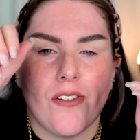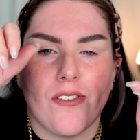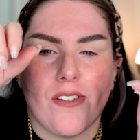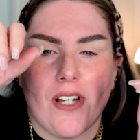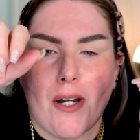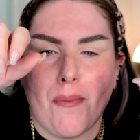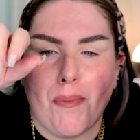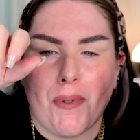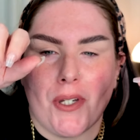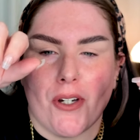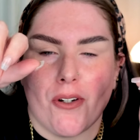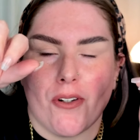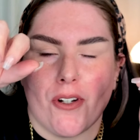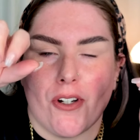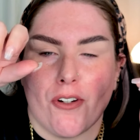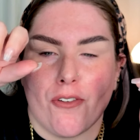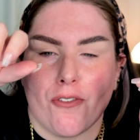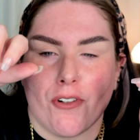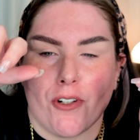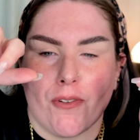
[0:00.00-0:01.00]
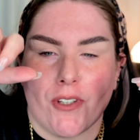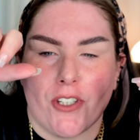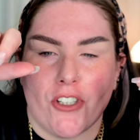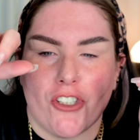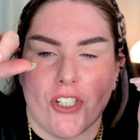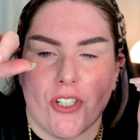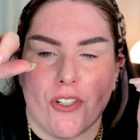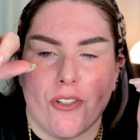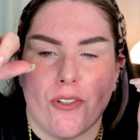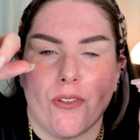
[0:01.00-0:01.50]
top coat over it with the
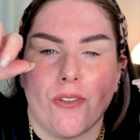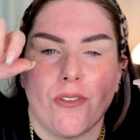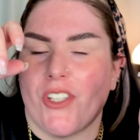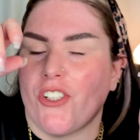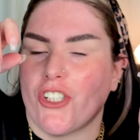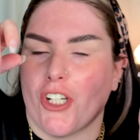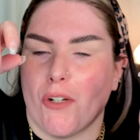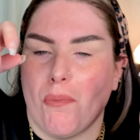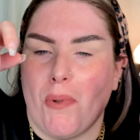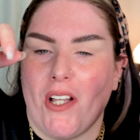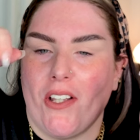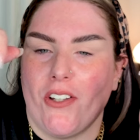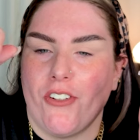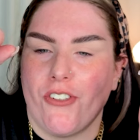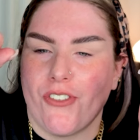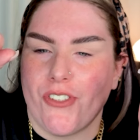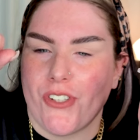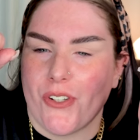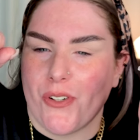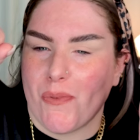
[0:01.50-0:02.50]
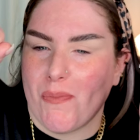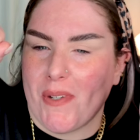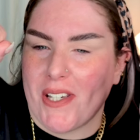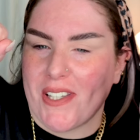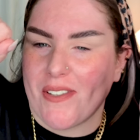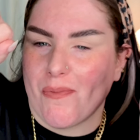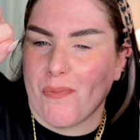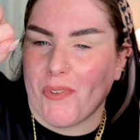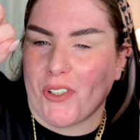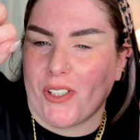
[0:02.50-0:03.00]
gel, the gel polish, so it
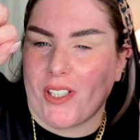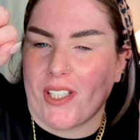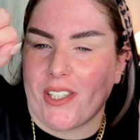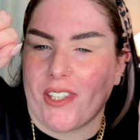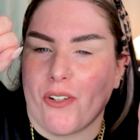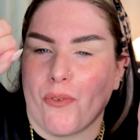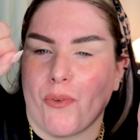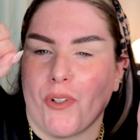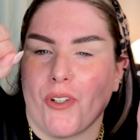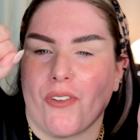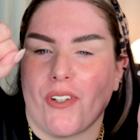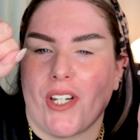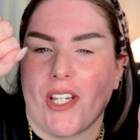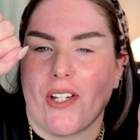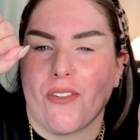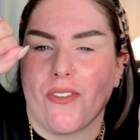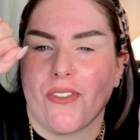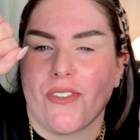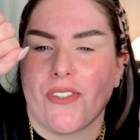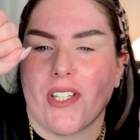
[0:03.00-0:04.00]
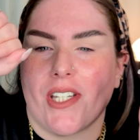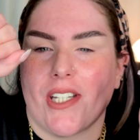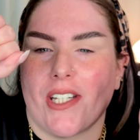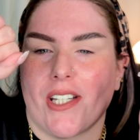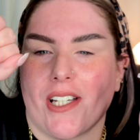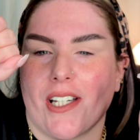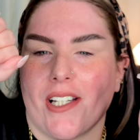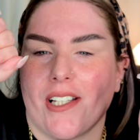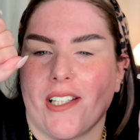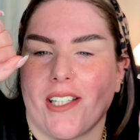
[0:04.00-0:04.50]
makes them look like they're real nails, and
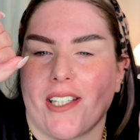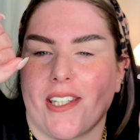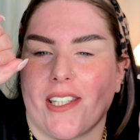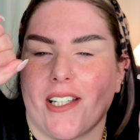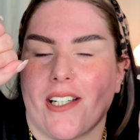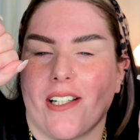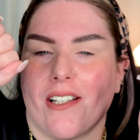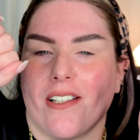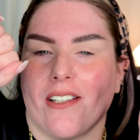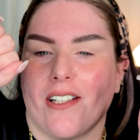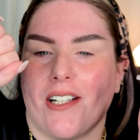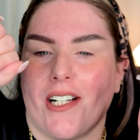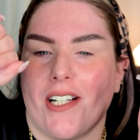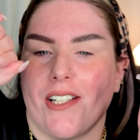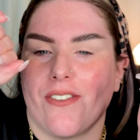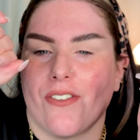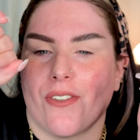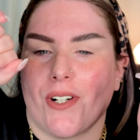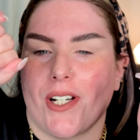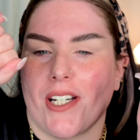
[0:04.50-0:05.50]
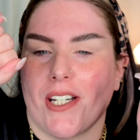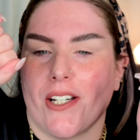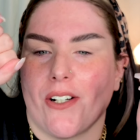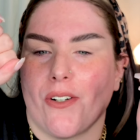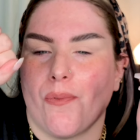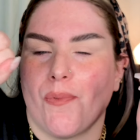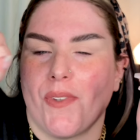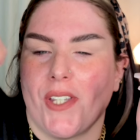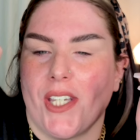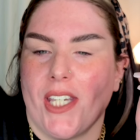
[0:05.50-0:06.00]
I kind of like that a lot right
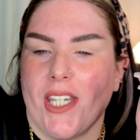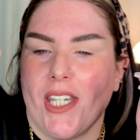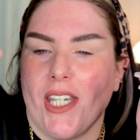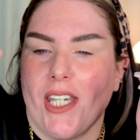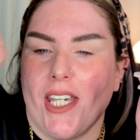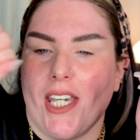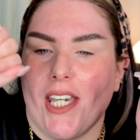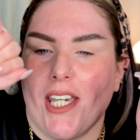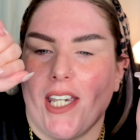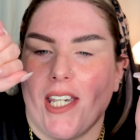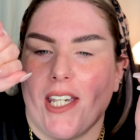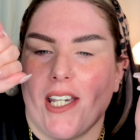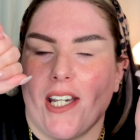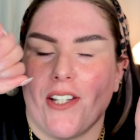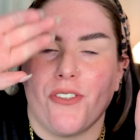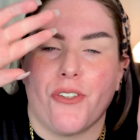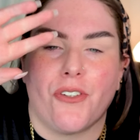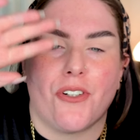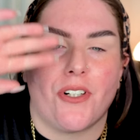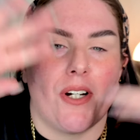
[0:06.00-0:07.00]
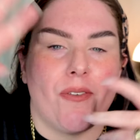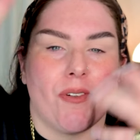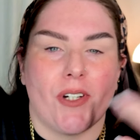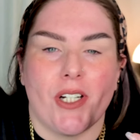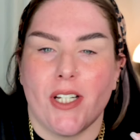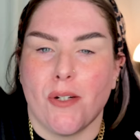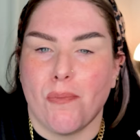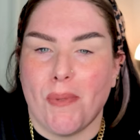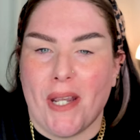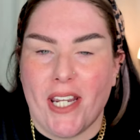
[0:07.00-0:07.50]
now. And I told her I'm
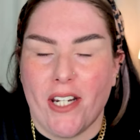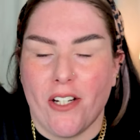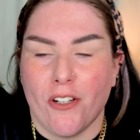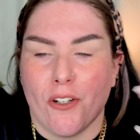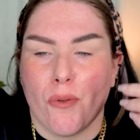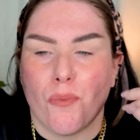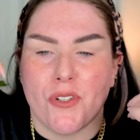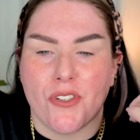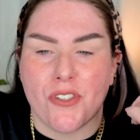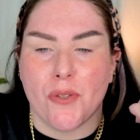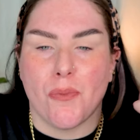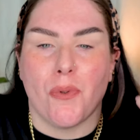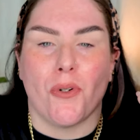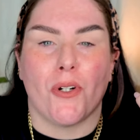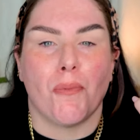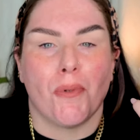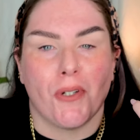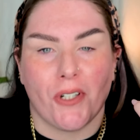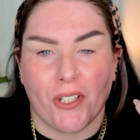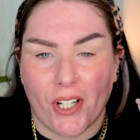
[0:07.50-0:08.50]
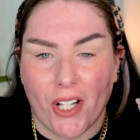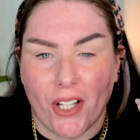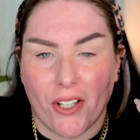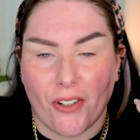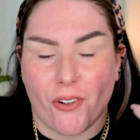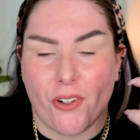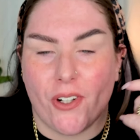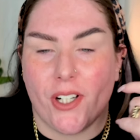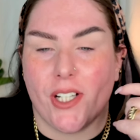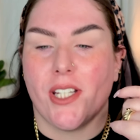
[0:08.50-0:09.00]
gonna need to paint on them. There's no point in putting a
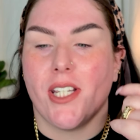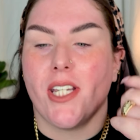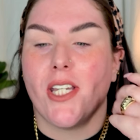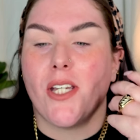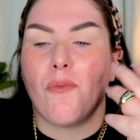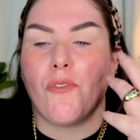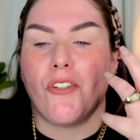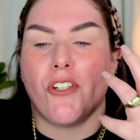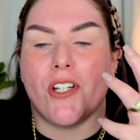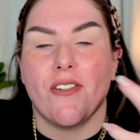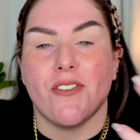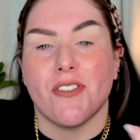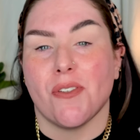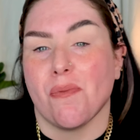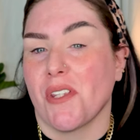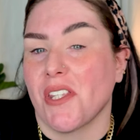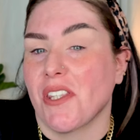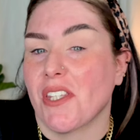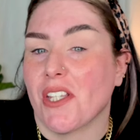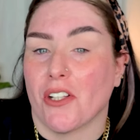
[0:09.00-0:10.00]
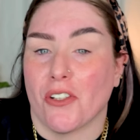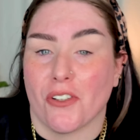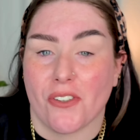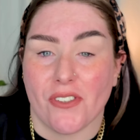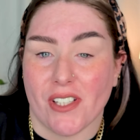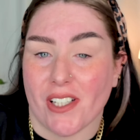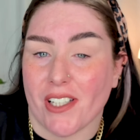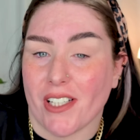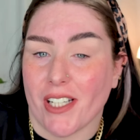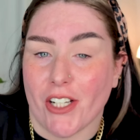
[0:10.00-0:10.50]
color on. Do you have something that
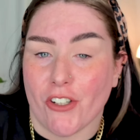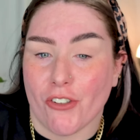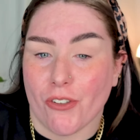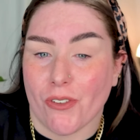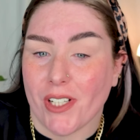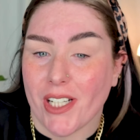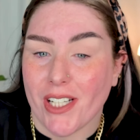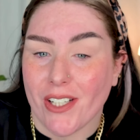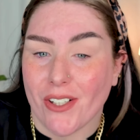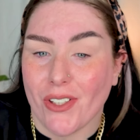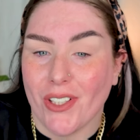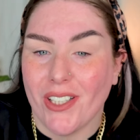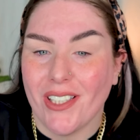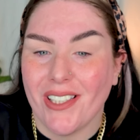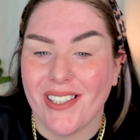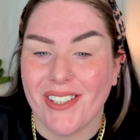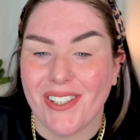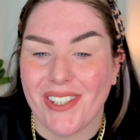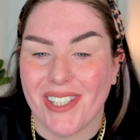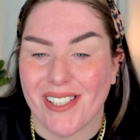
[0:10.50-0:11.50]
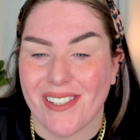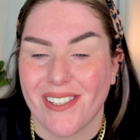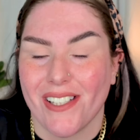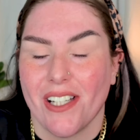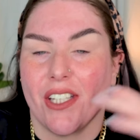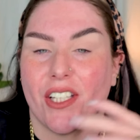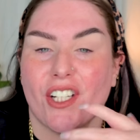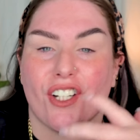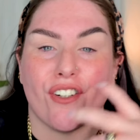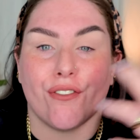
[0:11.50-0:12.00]
looks like a natural nail that's
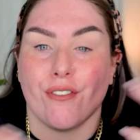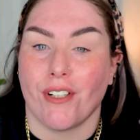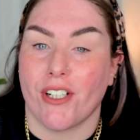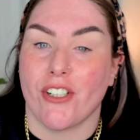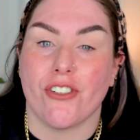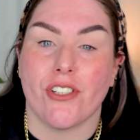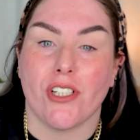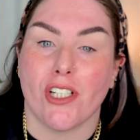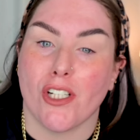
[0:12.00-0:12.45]
not like a French